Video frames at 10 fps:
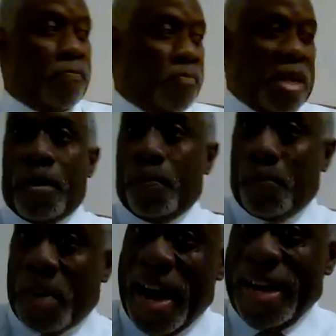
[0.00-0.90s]
But the
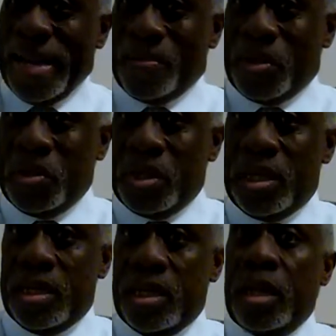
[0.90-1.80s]
Bible,
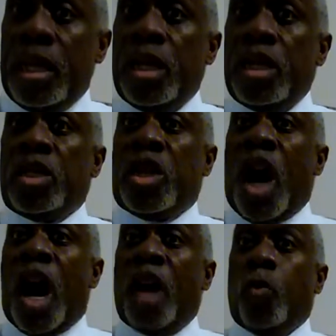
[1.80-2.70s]

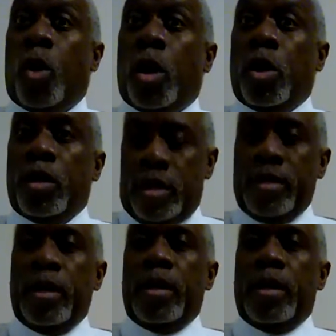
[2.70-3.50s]
God's word,